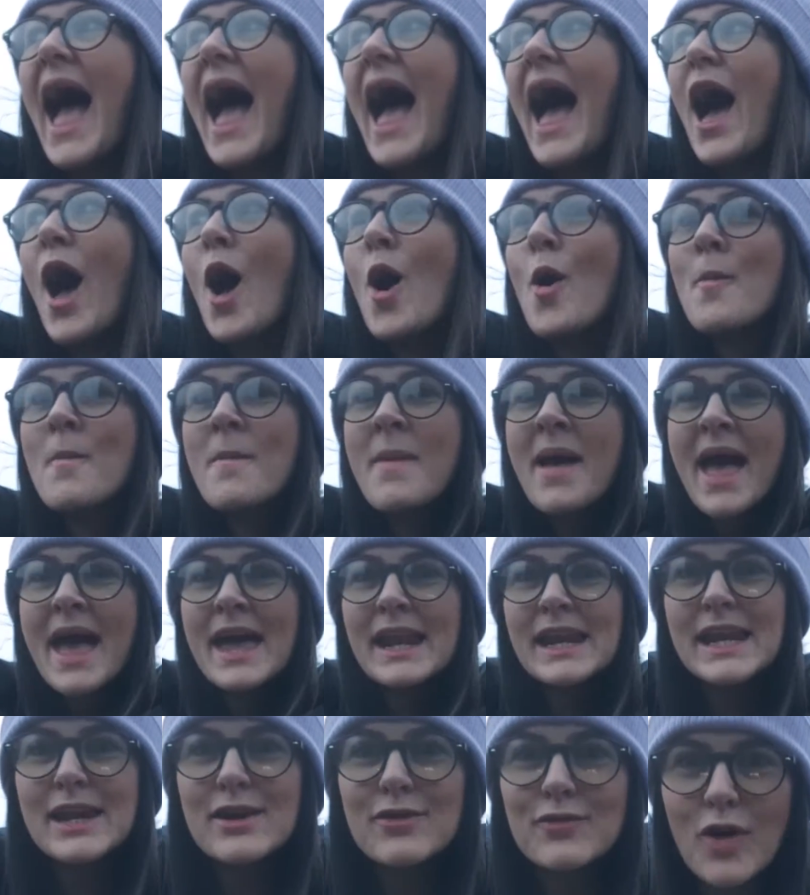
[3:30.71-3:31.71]
how
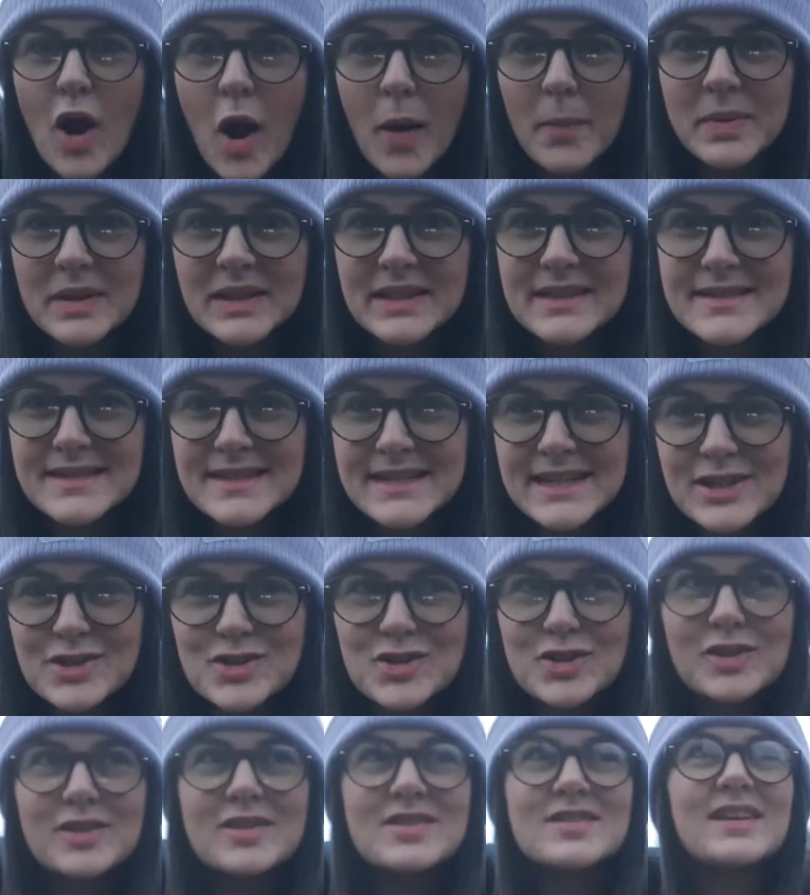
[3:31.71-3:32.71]
many robins
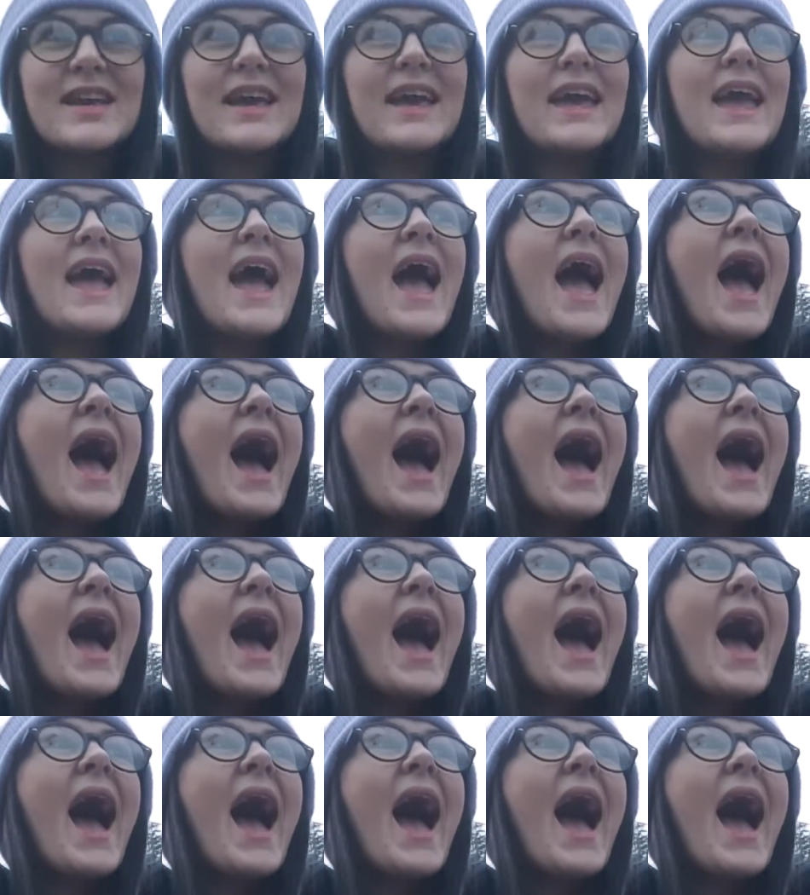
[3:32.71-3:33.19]
did you see?